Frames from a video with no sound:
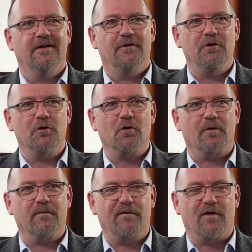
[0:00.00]
the new
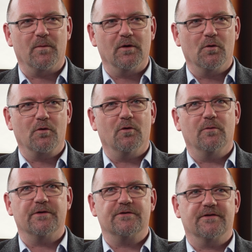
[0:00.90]
CordenPharma logo,
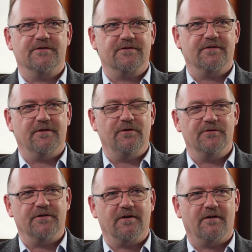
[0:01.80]
which is uh,
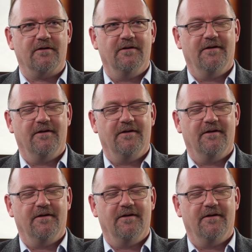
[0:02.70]
using our